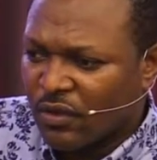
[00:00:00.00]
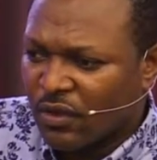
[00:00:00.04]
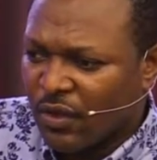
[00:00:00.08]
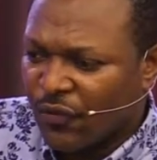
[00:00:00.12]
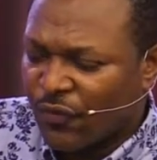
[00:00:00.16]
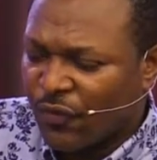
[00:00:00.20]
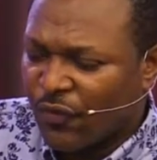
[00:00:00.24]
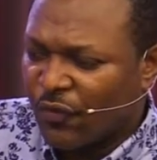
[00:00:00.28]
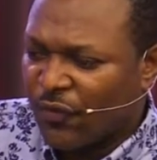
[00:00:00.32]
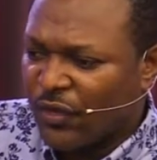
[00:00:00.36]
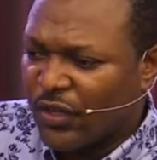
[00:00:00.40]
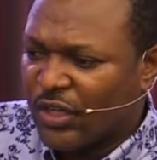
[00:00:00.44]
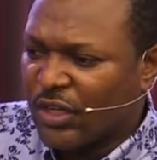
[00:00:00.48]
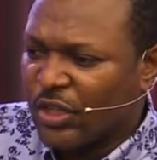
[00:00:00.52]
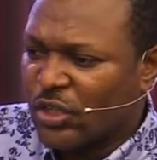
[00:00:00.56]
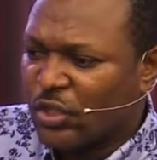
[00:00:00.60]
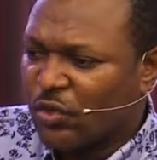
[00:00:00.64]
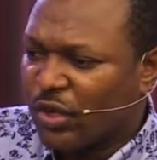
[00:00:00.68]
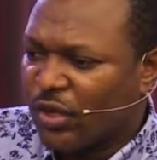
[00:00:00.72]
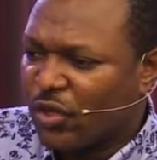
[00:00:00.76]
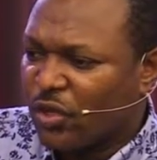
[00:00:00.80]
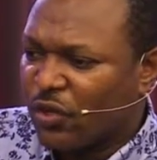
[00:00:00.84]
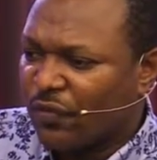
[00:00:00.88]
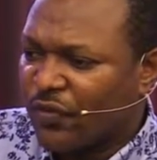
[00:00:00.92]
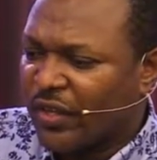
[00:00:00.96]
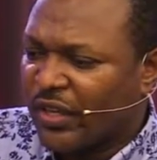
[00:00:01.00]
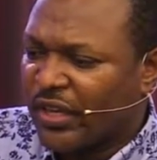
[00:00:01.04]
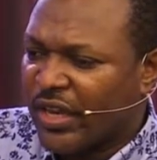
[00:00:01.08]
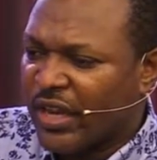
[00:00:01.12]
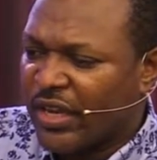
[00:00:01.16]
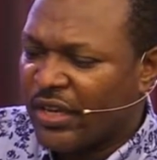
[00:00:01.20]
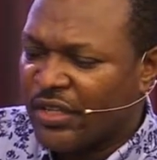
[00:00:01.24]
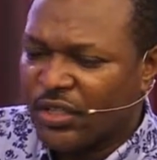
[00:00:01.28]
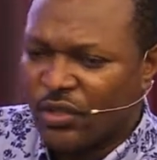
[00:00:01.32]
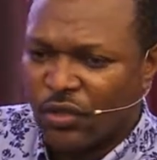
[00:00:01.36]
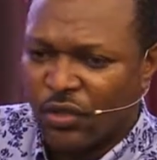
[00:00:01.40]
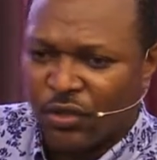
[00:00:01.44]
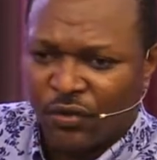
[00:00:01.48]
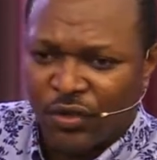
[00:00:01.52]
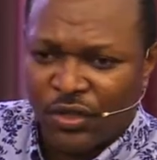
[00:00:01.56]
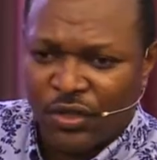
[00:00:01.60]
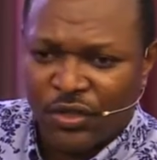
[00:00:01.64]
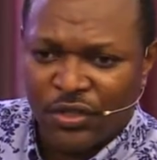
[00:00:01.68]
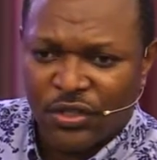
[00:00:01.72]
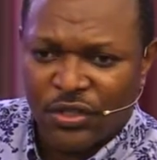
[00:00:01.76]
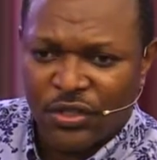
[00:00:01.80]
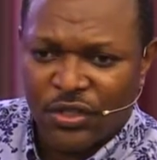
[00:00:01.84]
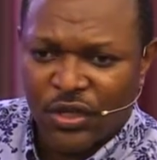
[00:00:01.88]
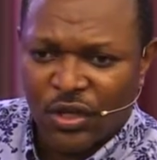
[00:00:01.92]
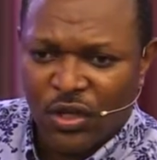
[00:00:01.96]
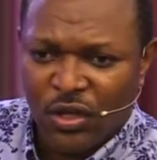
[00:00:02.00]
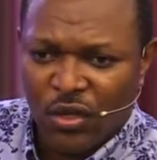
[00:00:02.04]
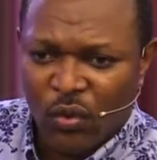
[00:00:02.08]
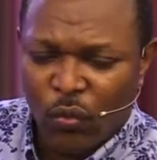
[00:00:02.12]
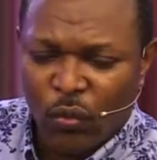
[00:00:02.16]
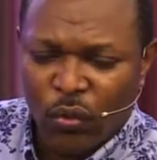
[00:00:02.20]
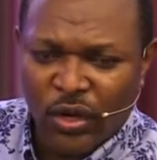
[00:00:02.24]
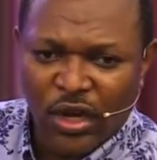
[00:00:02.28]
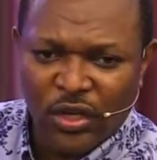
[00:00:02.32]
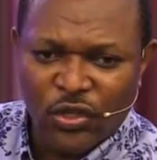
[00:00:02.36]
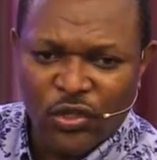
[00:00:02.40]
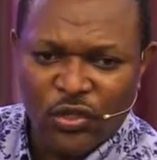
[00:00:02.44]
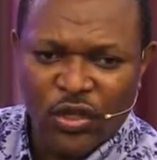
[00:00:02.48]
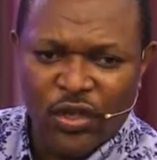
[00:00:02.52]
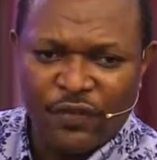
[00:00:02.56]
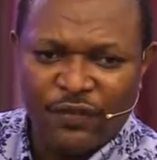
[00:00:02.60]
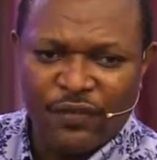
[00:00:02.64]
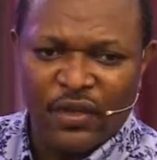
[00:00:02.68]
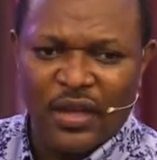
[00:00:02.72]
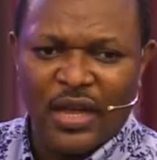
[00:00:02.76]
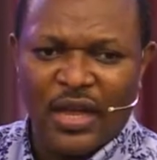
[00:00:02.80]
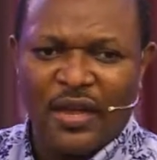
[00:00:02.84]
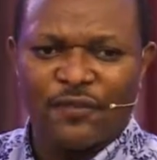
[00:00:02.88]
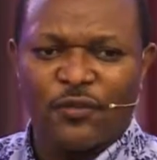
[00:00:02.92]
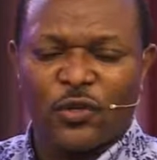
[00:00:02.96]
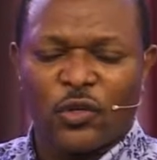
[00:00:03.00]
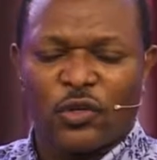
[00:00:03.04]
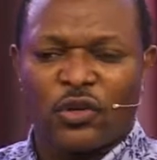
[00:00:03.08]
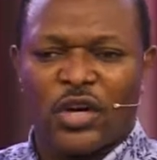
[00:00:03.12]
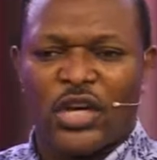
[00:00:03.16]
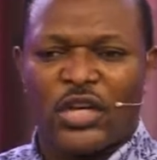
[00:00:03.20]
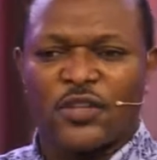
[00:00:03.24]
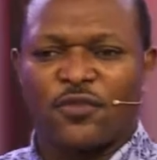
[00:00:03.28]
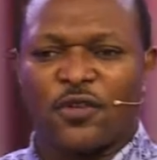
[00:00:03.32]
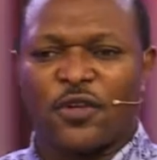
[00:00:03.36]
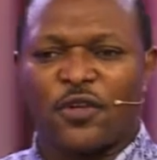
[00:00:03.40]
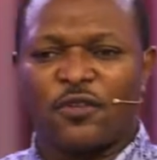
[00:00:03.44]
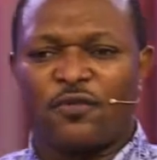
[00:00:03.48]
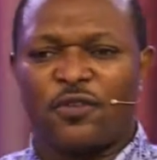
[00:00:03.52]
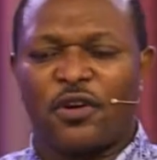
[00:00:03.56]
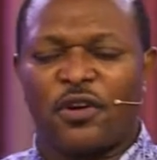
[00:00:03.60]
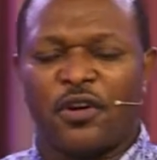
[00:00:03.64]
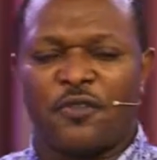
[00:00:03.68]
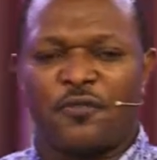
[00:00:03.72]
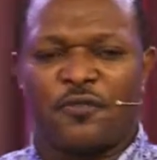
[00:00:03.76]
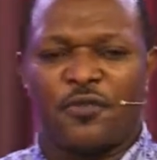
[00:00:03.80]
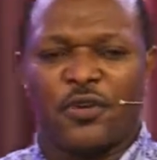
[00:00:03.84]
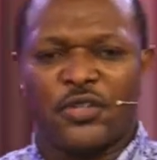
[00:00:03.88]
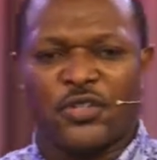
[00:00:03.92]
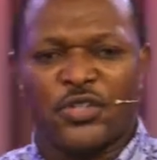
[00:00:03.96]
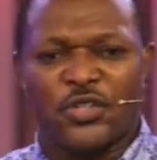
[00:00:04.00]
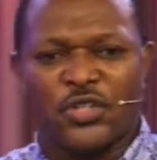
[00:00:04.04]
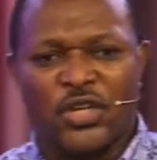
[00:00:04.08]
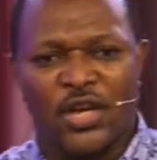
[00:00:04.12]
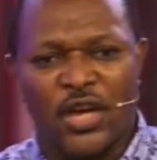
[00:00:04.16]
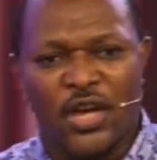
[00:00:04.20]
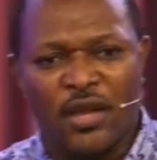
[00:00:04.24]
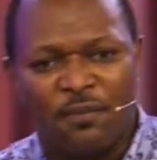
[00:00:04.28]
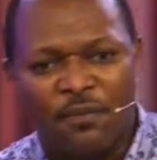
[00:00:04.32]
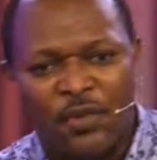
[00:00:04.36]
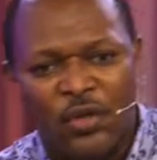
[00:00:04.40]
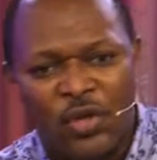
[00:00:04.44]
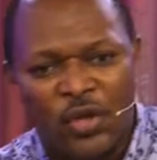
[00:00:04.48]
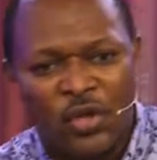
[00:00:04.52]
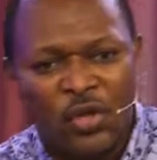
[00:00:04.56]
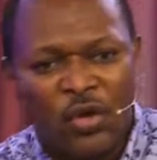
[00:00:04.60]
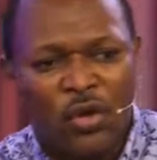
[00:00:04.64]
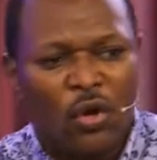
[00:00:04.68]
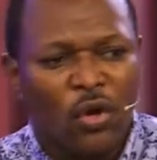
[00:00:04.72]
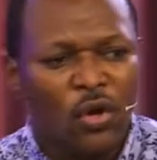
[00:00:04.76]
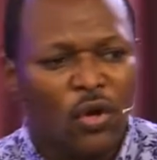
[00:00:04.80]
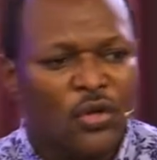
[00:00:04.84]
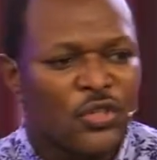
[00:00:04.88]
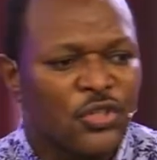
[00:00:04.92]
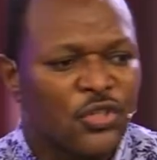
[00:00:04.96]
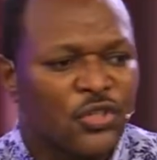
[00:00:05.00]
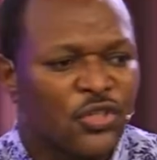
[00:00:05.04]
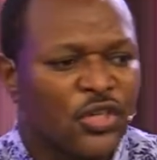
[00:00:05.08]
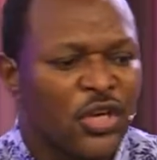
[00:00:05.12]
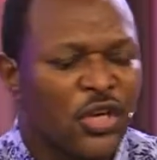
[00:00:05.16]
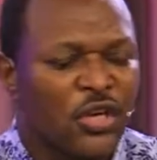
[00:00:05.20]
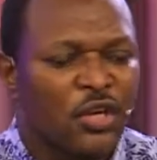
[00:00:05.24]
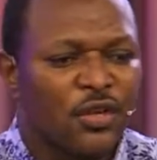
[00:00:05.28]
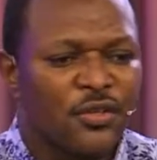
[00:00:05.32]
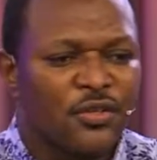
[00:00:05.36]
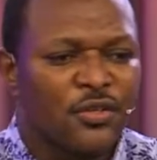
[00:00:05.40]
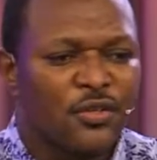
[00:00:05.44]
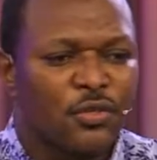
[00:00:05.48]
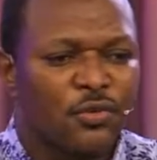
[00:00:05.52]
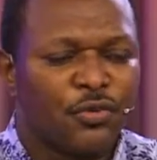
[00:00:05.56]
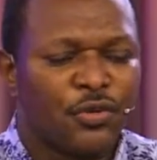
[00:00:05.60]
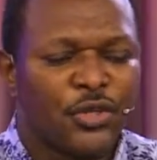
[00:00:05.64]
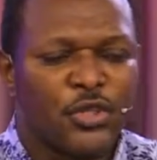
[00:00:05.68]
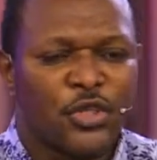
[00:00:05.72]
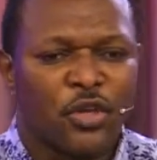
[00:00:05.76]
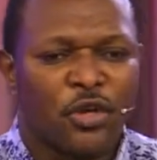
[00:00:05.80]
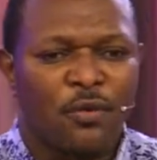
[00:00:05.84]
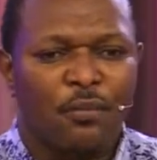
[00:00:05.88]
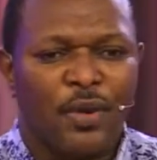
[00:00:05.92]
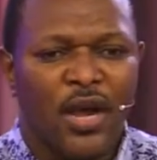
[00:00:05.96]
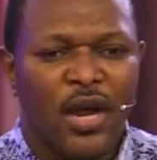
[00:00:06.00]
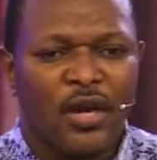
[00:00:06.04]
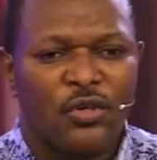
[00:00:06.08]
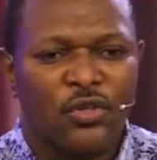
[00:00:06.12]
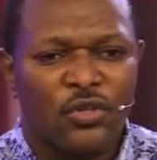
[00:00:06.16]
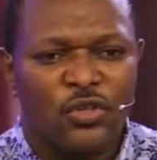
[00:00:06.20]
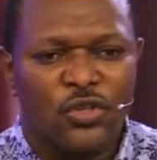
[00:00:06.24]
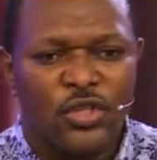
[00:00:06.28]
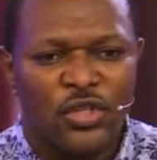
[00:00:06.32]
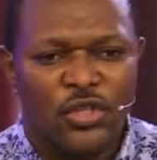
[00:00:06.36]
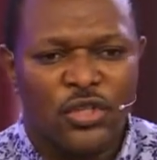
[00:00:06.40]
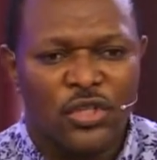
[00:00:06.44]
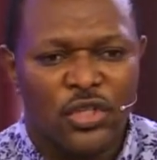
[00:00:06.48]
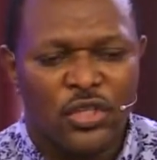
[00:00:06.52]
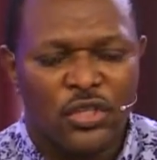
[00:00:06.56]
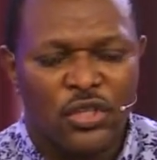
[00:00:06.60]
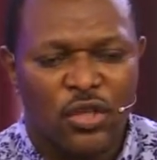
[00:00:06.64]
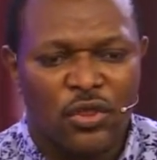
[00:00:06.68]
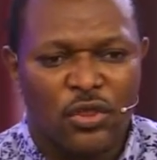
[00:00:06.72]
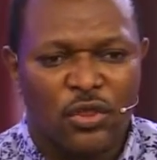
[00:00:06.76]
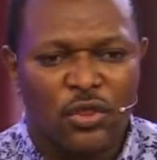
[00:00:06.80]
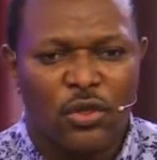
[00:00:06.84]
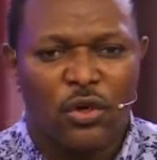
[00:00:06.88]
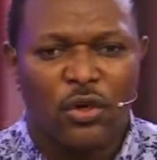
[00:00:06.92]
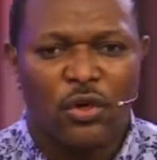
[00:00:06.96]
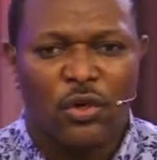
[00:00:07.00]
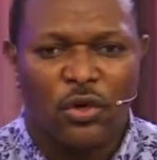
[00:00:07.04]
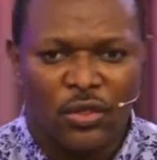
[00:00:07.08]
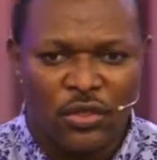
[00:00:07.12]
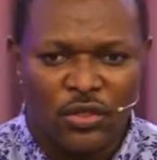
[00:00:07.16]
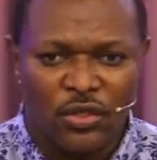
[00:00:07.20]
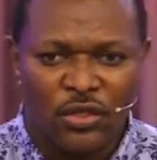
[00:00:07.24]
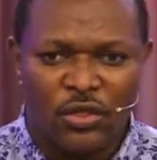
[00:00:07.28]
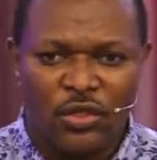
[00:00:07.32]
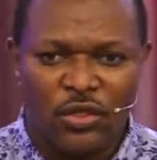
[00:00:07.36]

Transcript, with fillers: If you fit into any of the categories, whether to give your life to Christ for the very first time, or the second, to return back to Jesus, the third,